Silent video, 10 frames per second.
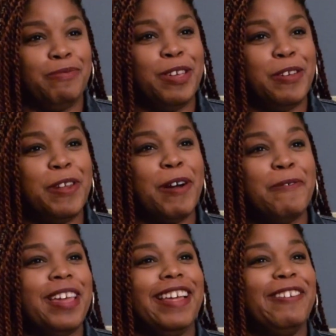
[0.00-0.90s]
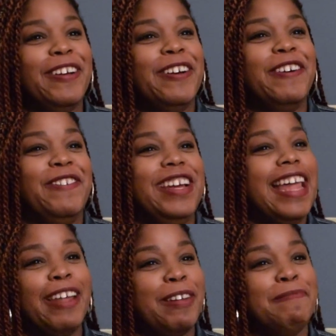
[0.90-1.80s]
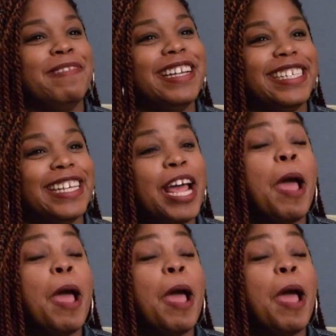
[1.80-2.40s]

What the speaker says: we not on the budget.